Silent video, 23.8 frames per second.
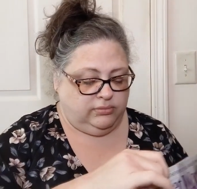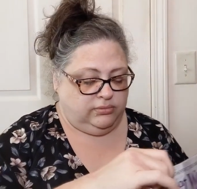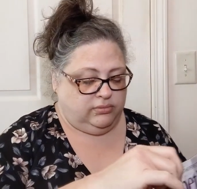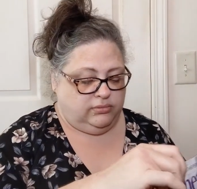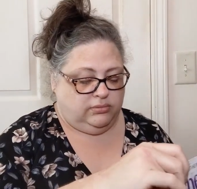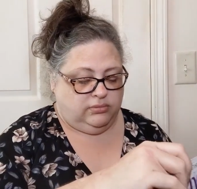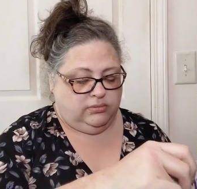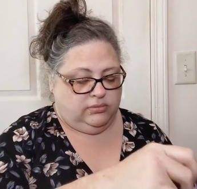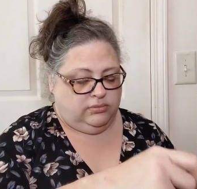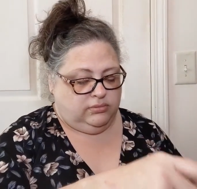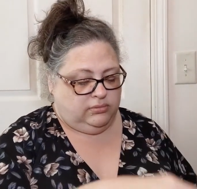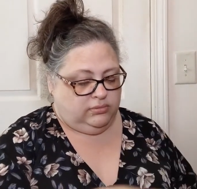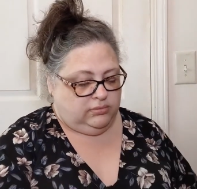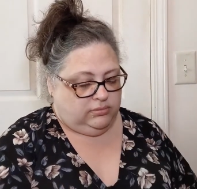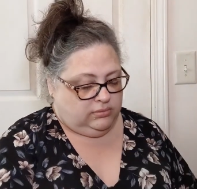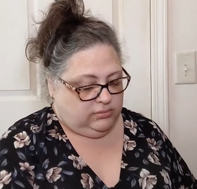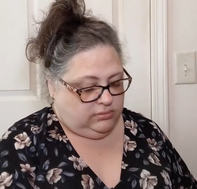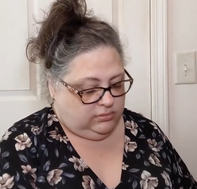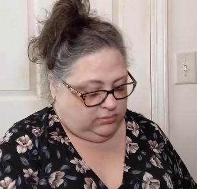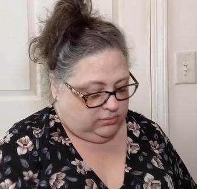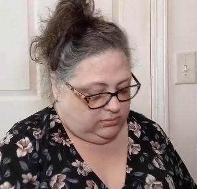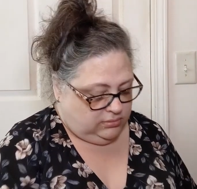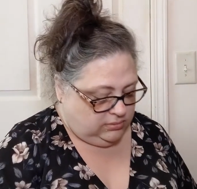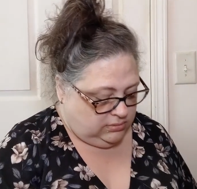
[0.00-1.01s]

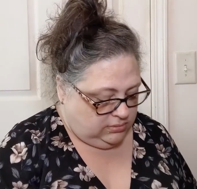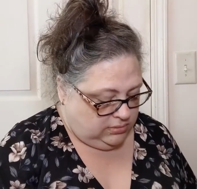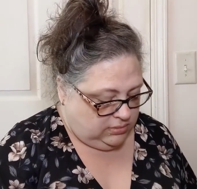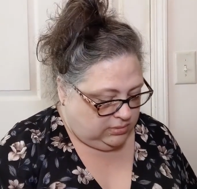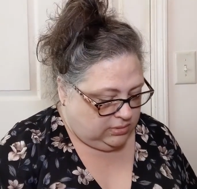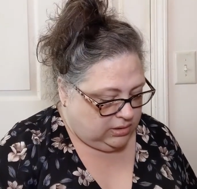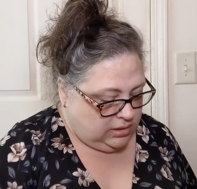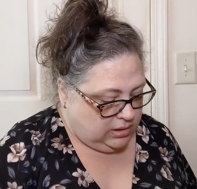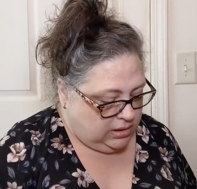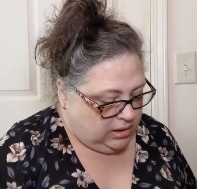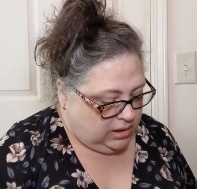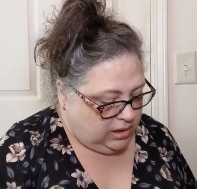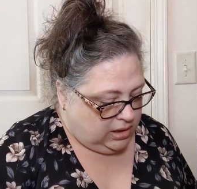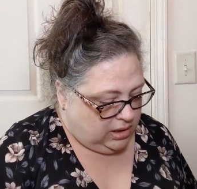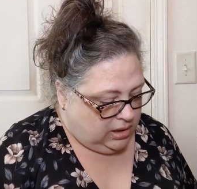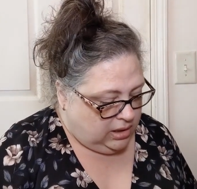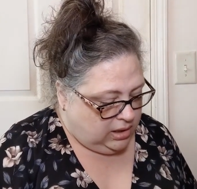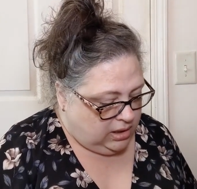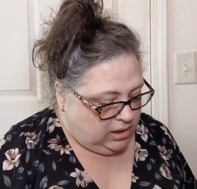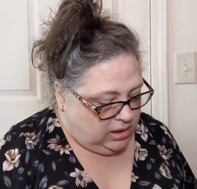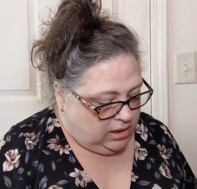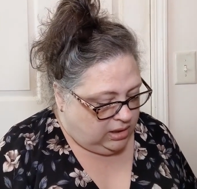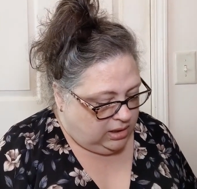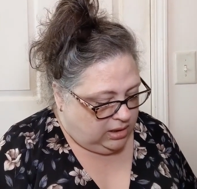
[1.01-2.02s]

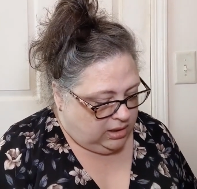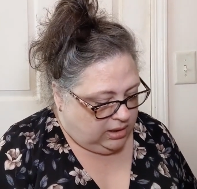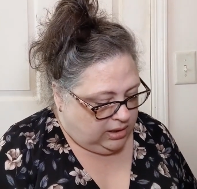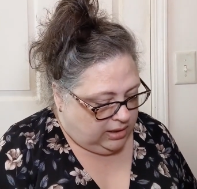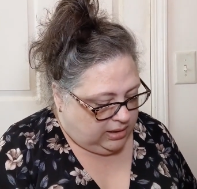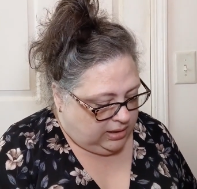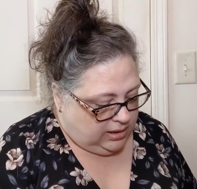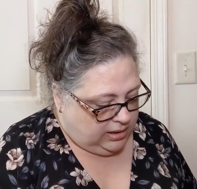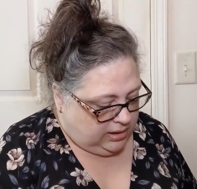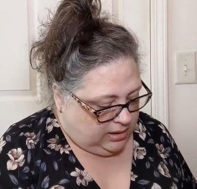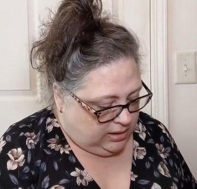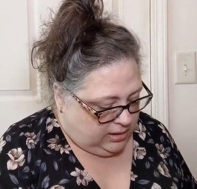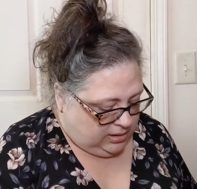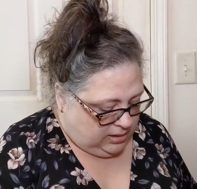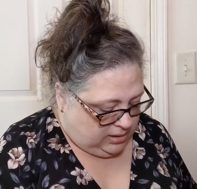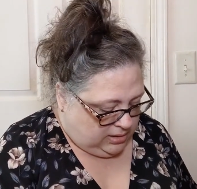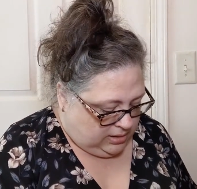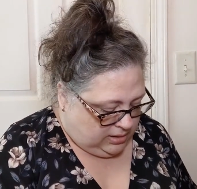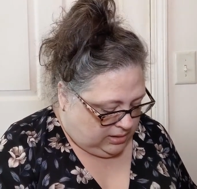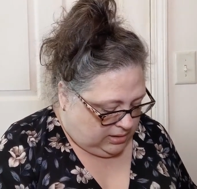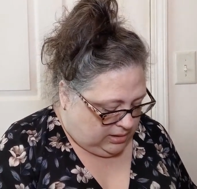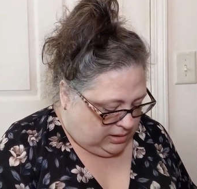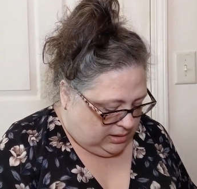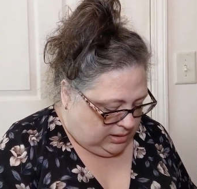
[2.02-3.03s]

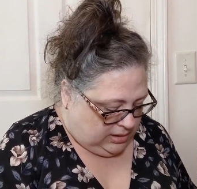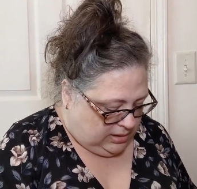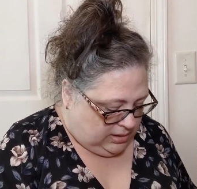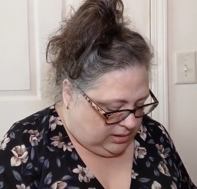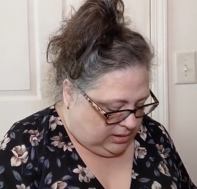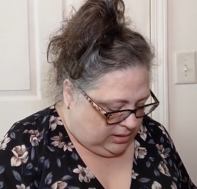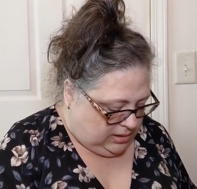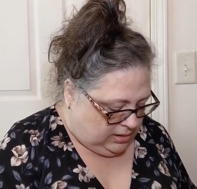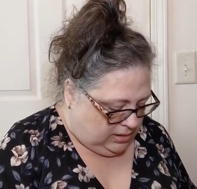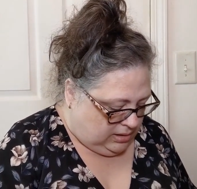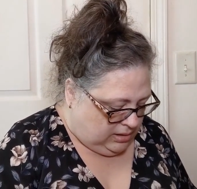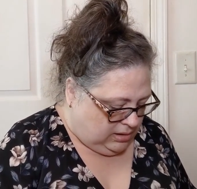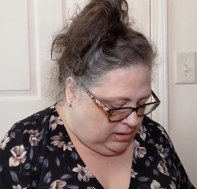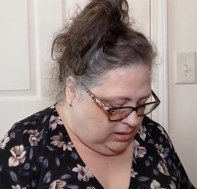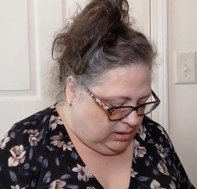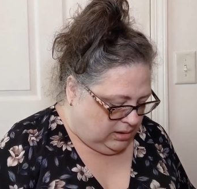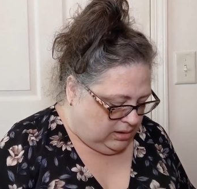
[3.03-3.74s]
(no one is talking)